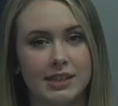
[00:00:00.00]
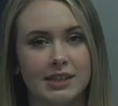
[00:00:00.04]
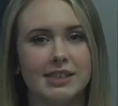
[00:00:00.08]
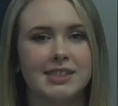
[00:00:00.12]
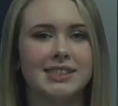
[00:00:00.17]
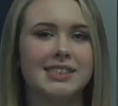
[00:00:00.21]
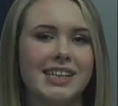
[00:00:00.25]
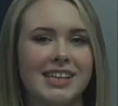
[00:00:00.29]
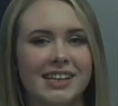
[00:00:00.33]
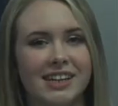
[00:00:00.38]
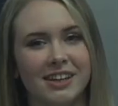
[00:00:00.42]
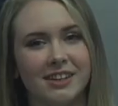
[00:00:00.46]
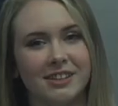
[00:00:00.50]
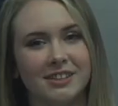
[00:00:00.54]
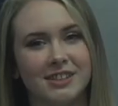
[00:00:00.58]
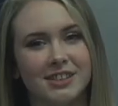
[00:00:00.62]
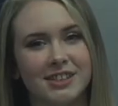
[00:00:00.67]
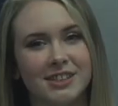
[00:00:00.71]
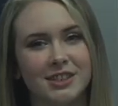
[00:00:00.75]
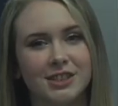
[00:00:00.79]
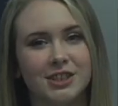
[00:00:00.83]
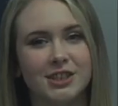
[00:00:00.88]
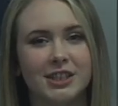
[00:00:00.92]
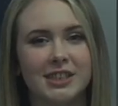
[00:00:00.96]

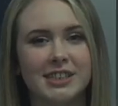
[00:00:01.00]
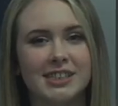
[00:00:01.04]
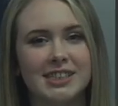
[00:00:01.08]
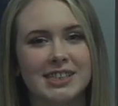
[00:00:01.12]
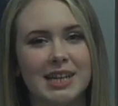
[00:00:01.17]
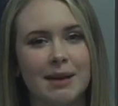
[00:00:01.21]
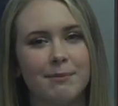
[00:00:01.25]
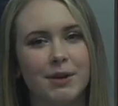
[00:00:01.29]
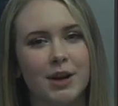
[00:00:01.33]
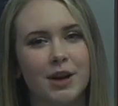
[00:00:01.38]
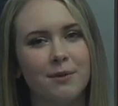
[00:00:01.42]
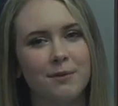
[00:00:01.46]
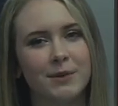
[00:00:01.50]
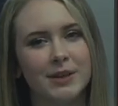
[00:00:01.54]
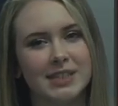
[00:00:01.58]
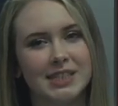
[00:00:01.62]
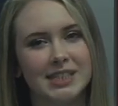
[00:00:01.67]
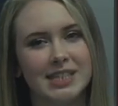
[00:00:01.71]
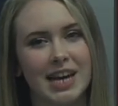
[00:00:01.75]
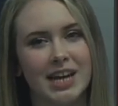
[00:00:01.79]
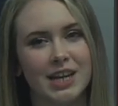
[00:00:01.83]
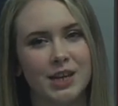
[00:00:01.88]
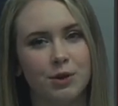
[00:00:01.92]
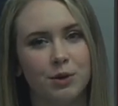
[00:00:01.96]
Seniors, during Seminar
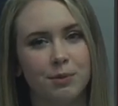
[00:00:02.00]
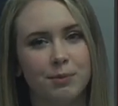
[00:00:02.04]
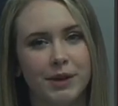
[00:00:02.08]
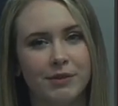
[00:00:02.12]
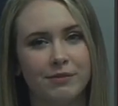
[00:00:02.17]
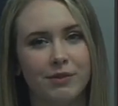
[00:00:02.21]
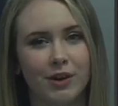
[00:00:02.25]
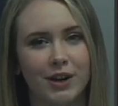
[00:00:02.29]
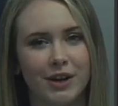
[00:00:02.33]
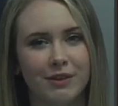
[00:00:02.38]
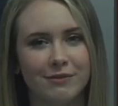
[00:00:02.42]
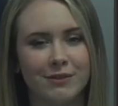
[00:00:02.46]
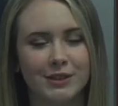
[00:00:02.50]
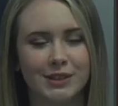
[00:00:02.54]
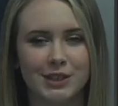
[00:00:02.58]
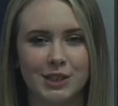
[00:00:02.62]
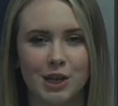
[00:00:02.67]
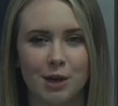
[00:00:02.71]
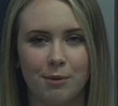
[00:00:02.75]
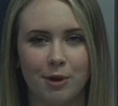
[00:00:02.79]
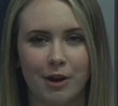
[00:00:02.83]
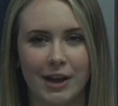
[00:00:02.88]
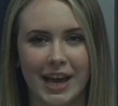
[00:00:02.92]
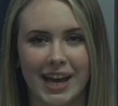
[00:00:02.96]
Wednesday, you will be voting for
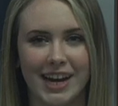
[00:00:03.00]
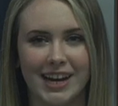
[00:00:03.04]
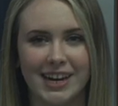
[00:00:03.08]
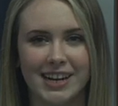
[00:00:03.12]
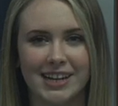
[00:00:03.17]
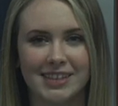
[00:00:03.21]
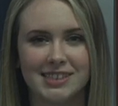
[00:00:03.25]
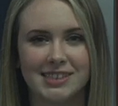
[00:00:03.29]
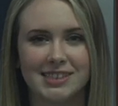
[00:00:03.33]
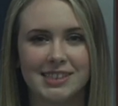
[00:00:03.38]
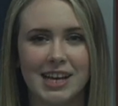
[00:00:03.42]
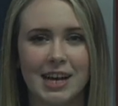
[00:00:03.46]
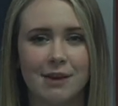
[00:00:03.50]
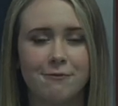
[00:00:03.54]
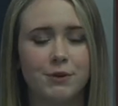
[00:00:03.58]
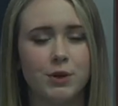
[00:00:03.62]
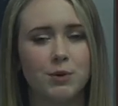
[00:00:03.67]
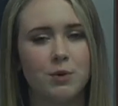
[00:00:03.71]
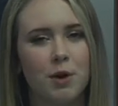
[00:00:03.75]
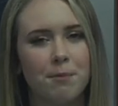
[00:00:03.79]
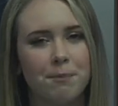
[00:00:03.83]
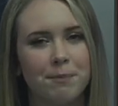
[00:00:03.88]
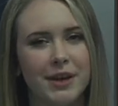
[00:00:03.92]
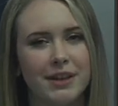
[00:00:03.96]
snowball candidates. If
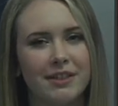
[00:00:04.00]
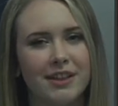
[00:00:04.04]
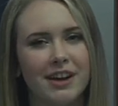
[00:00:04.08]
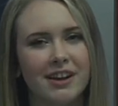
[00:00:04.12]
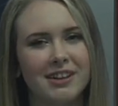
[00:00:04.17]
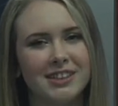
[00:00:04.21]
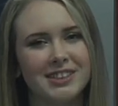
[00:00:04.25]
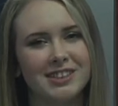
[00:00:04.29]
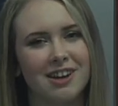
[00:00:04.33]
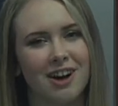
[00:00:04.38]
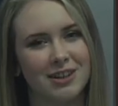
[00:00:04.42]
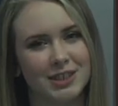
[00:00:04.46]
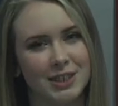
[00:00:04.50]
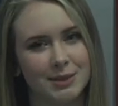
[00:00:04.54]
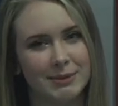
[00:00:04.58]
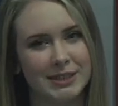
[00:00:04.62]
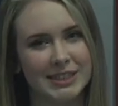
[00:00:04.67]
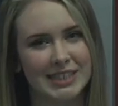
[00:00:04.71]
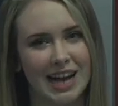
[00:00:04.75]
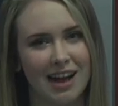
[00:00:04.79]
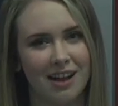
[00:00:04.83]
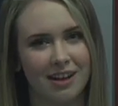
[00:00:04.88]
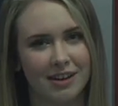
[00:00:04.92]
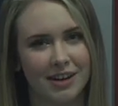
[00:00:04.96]
you won't be there, talk to
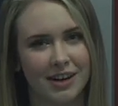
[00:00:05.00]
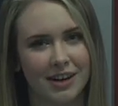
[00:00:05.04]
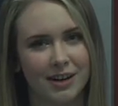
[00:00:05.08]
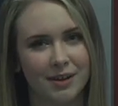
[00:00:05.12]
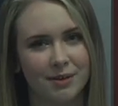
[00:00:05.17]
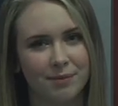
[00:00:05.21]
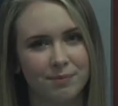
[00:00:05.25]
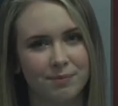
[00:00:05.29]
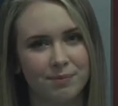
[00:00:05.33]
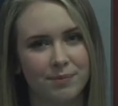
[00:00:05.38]
Miss Aliker.